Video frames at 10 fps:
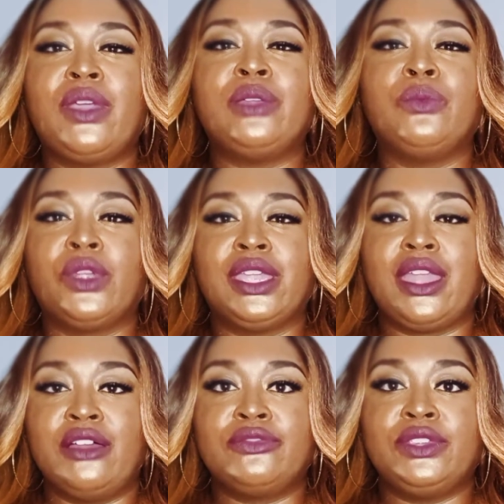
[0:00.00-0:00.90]
quite
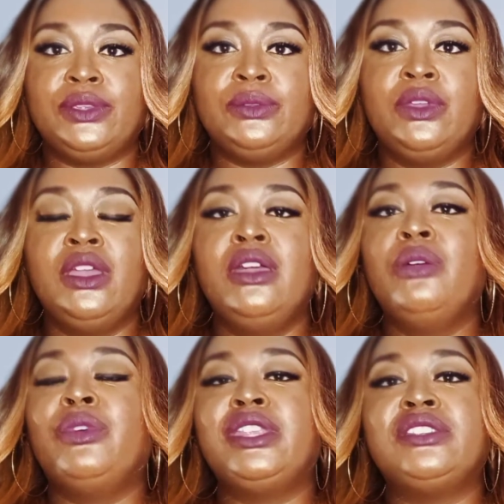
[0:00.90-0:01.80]
working out for you,
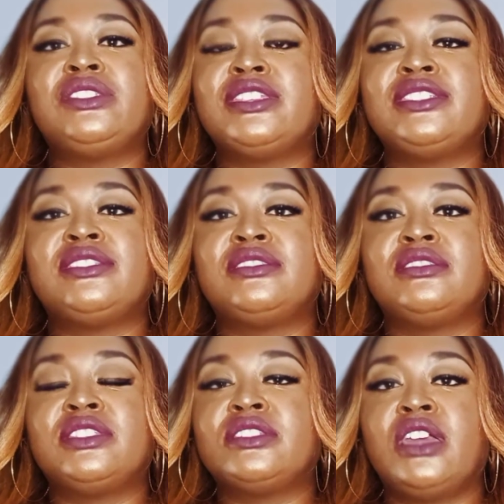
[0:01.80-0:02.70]
well, then
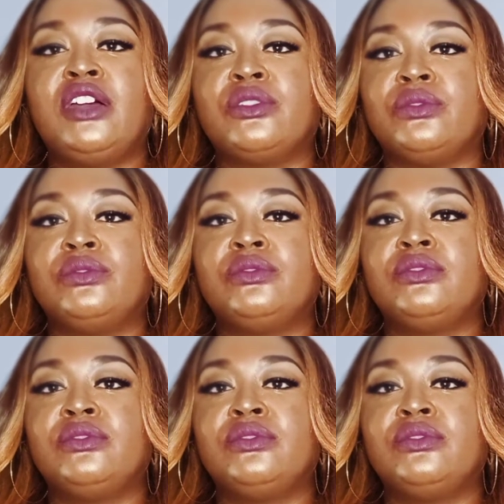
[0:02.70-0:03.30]
just cuddle.